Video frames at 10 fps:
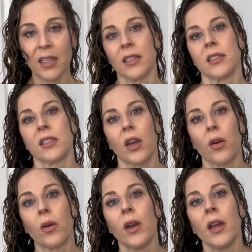
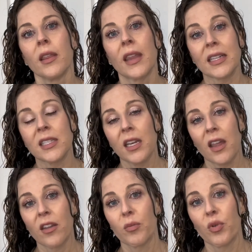So that's
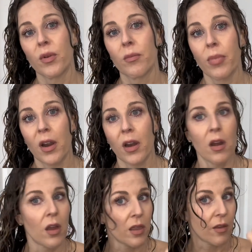another important part
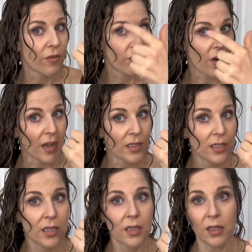on the front
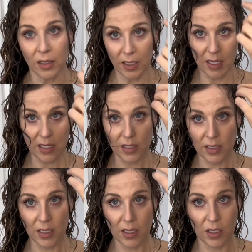
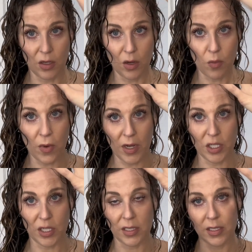is you don't wanna
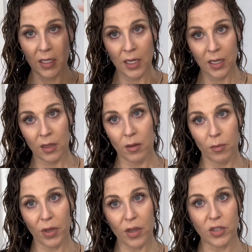just
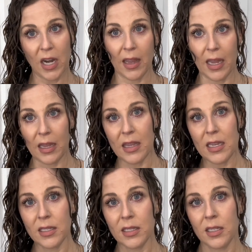blow dry like
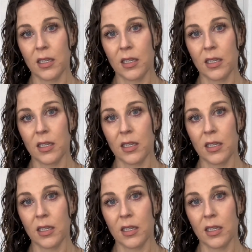this.